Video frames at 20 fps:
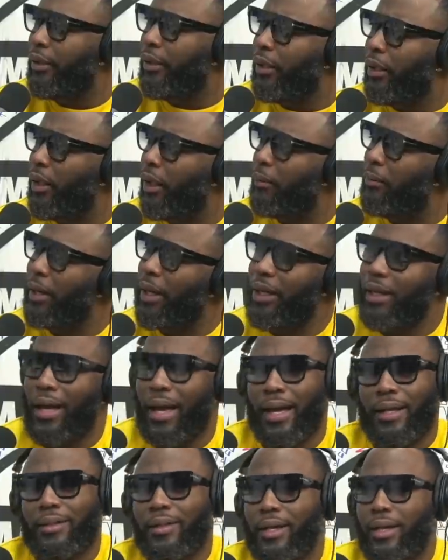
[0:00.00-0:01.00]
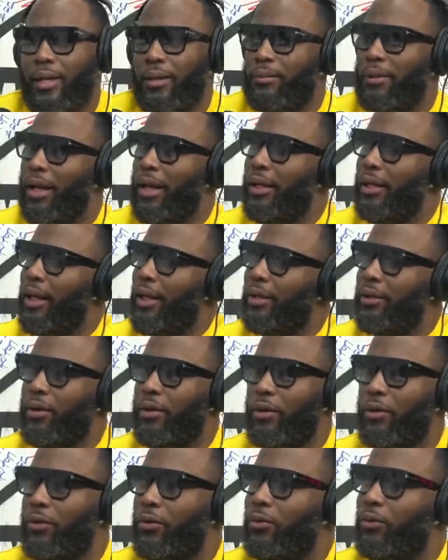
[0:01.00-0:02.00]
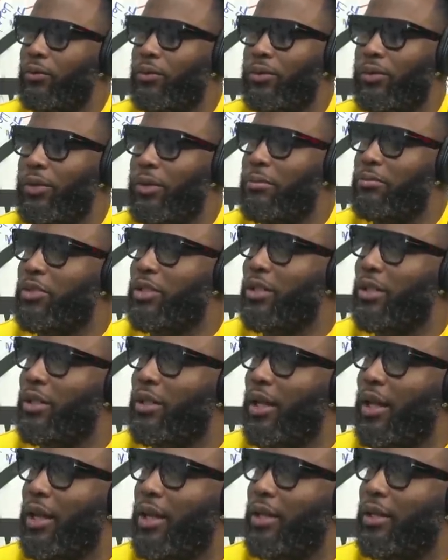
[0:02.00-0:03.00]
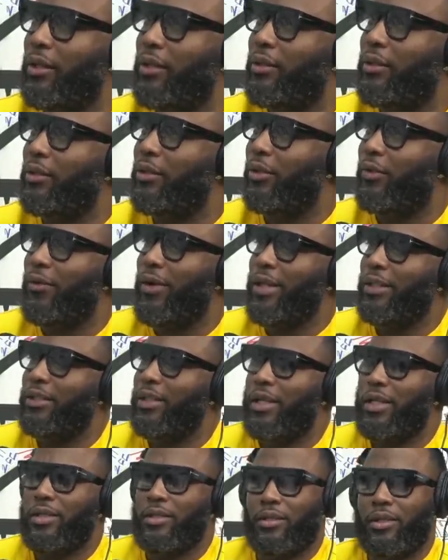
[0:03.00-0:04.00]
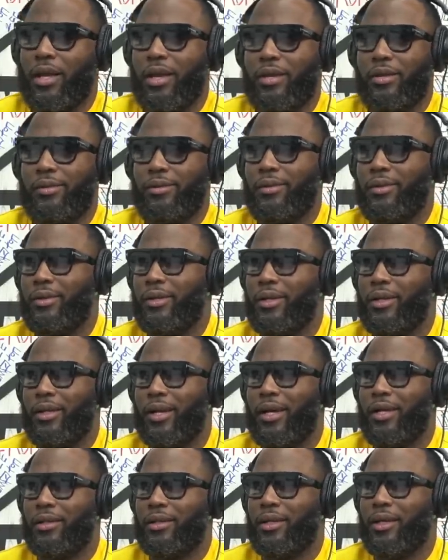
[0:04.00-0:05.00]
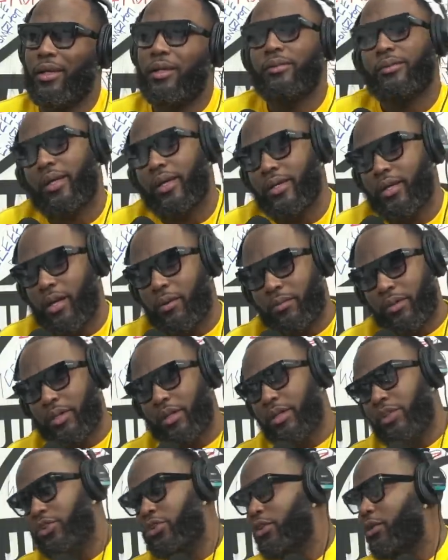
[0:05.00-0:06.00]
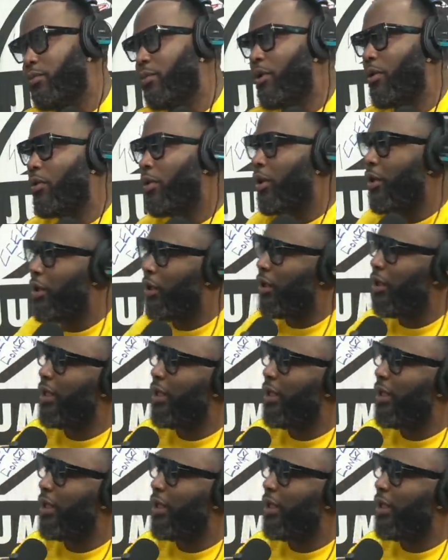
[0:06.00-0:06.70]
I'm like, God damn, like, ain't no, you know what I'm saying? Like, congratulations, thank you, or nothing like that. He was like, yeah, I'm gonna get at you, little bro. And